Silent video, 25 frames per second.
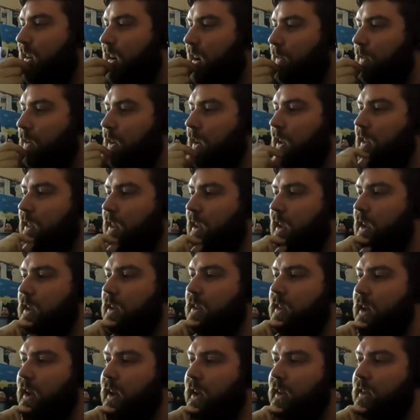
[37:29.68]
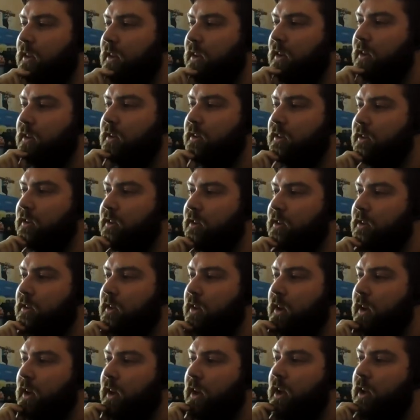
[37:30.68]
definitely think that there's
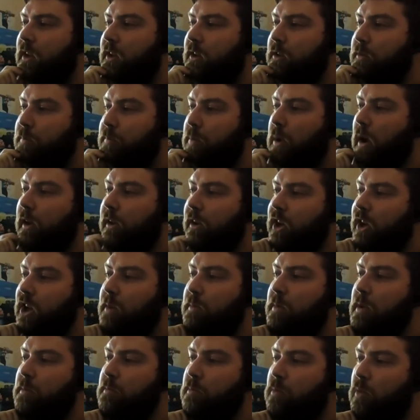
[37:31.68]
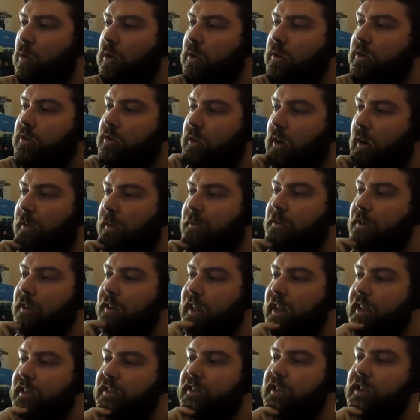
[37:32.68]
there's probably going to be more software
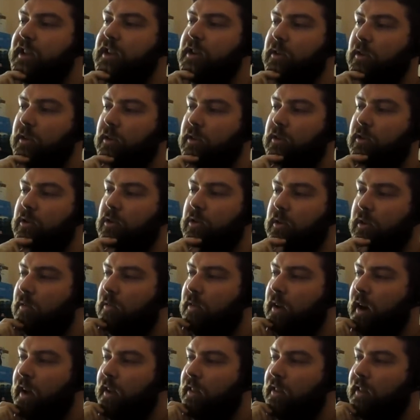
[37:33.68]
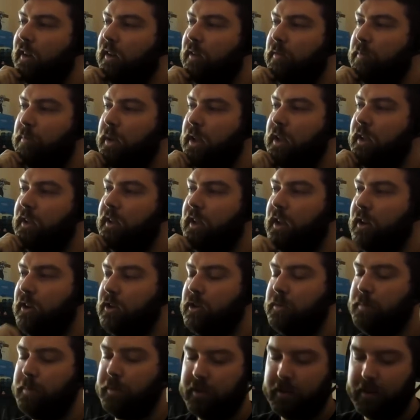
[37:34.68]
that's geared to rather than being
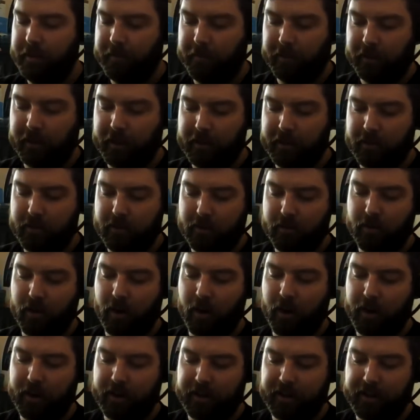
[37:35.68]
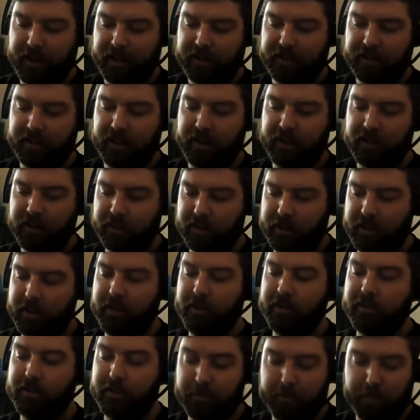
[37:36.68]
geared specifically to architects and
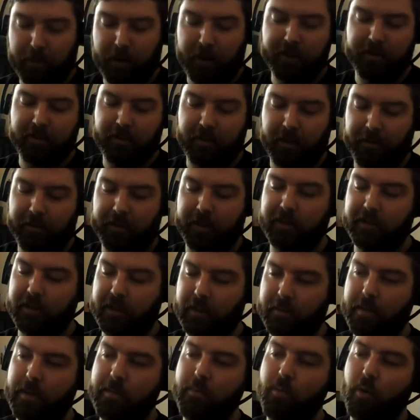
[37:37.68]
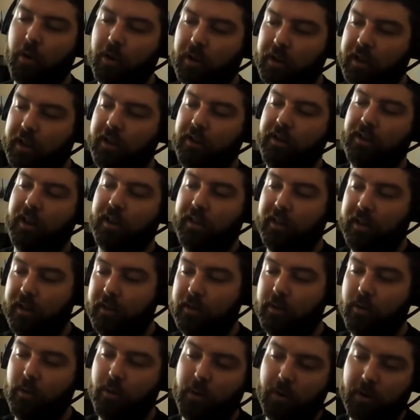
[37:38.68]
engineers there's probably software that's going to be more geared i
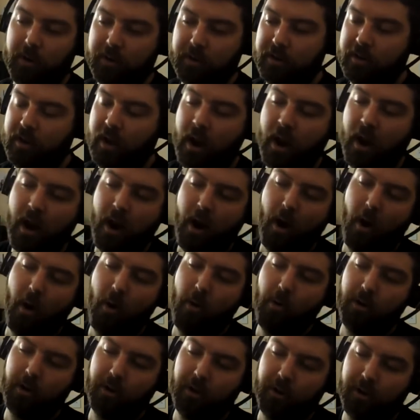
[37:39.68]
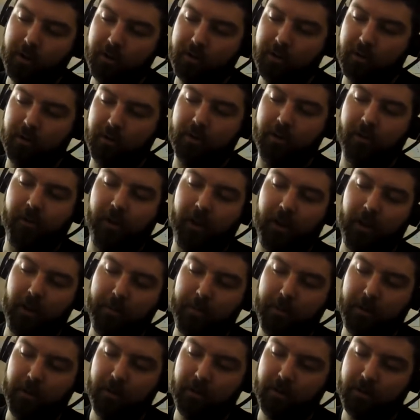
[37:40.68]
think towards owners or
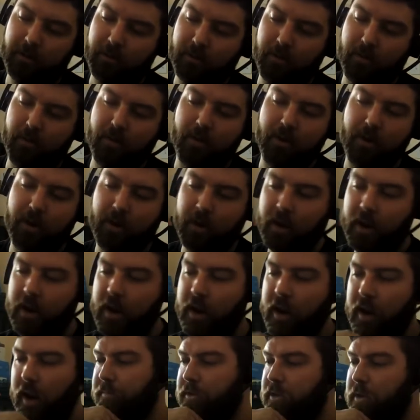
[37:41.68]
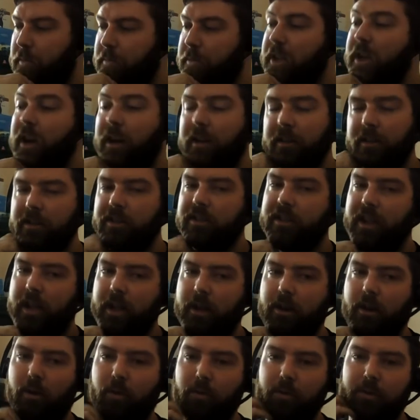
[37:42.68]
developers or some of the other
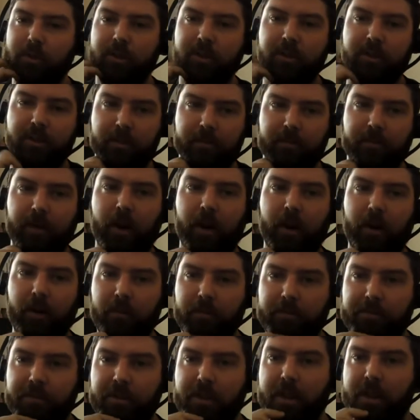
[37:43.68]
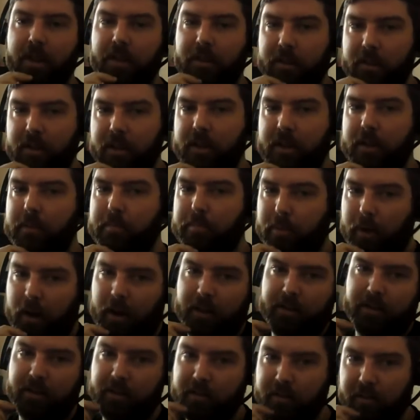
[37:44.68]
stakeholders involved in the
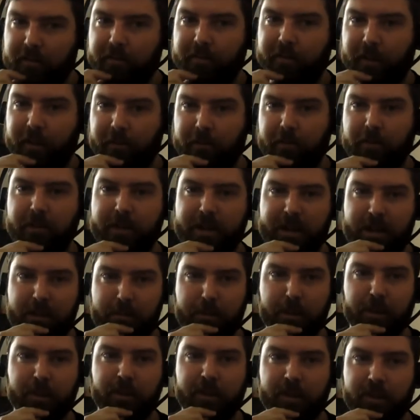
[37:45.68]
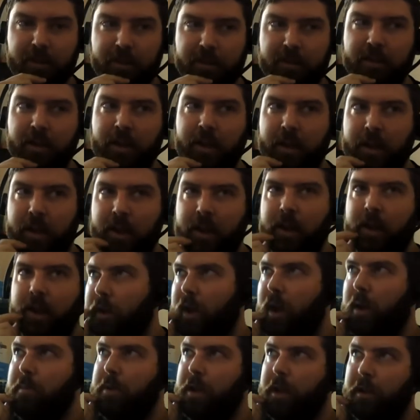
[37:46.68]
process of, of creating buildings
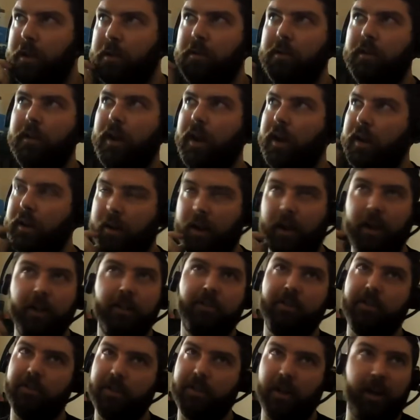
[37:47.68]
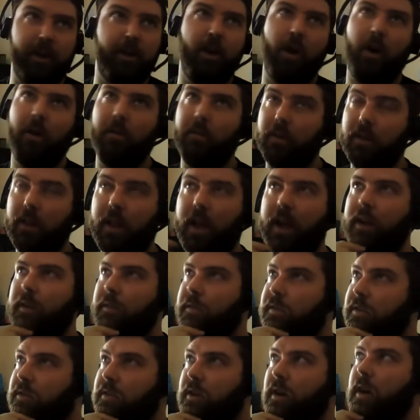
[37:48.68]
I mean, I, I just I know of a lot
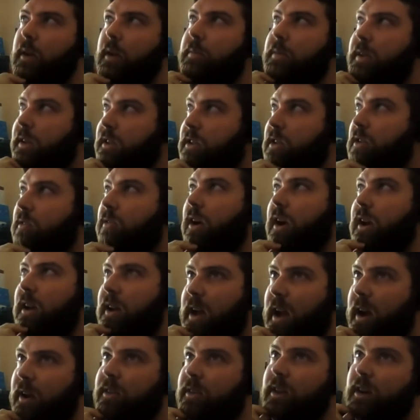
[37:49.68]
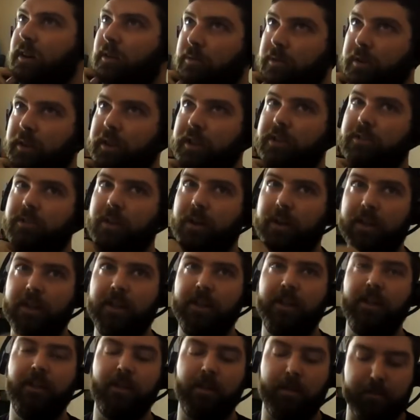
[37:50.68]
of startups actually right now that are really trying to
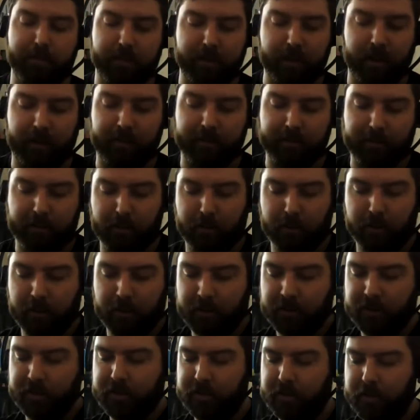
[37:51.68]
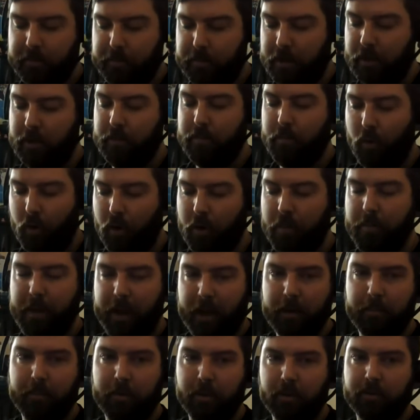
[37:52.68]
gear themselves towards being more
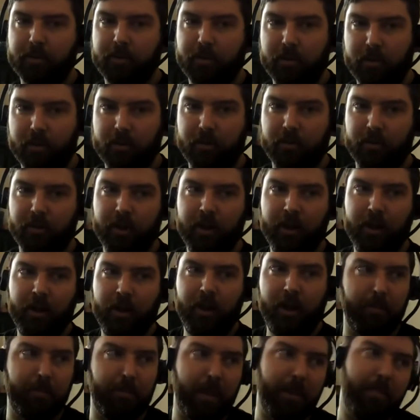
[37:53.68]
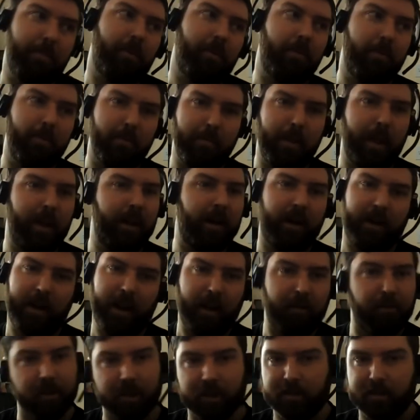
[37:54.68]
amenable to people who may not
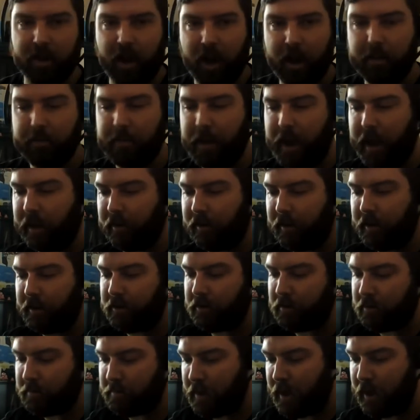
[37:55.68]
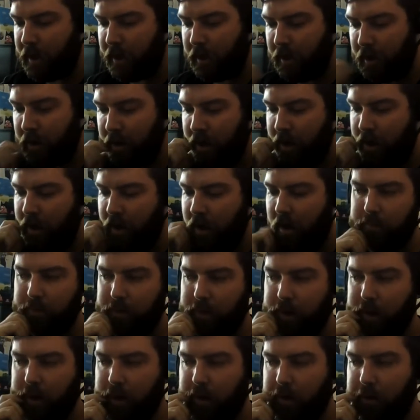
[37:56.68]
have a design background or may,
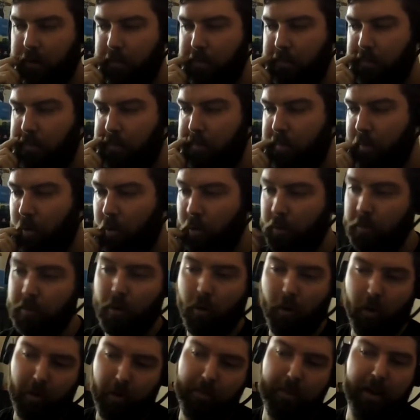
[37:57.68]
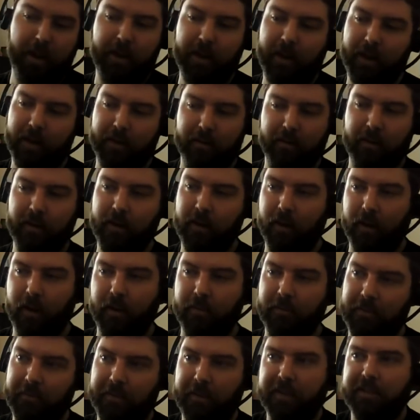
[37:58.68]
you know, or or may not, you know,
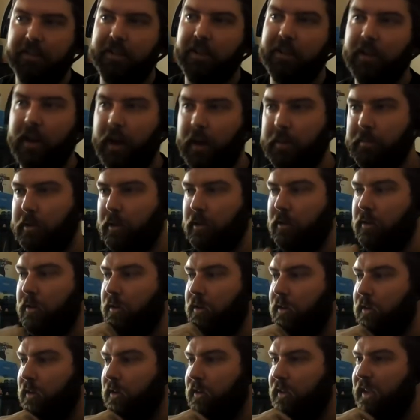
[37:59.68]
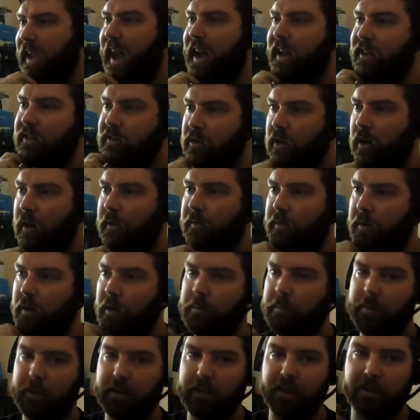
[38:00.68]
have invested time to learn CAD software,
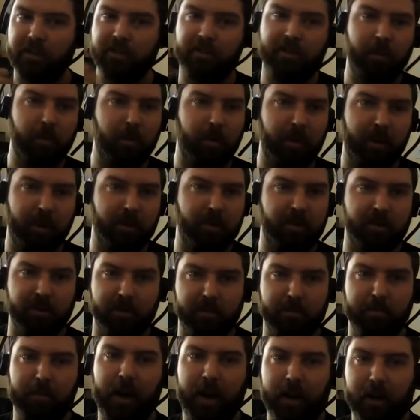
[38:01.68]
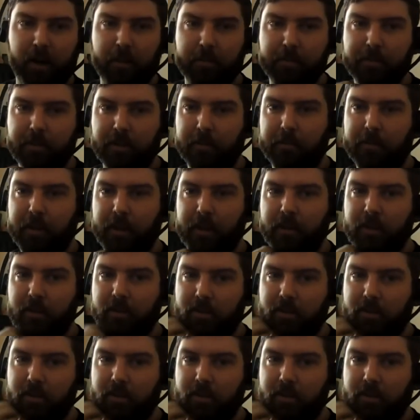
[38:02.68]
but they still want to just mock up something to